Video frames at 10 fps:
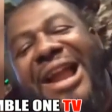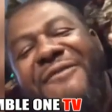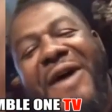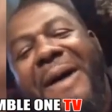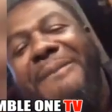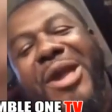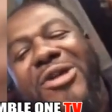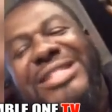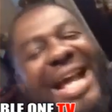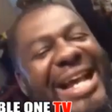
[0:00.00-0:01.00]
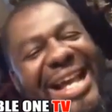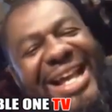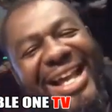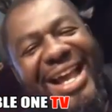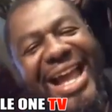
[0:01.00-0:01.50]
When I was coming back,
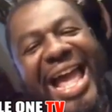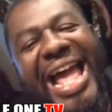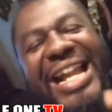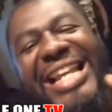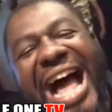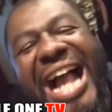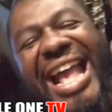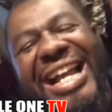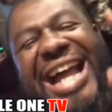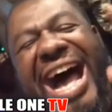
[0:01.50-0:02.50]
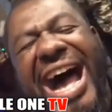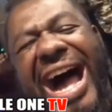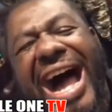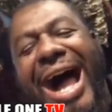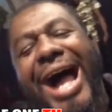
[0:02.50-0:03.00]
me and my wife
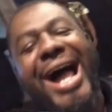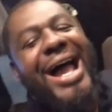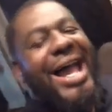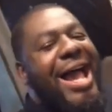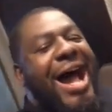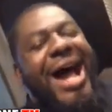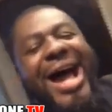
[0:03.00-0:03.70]
that them over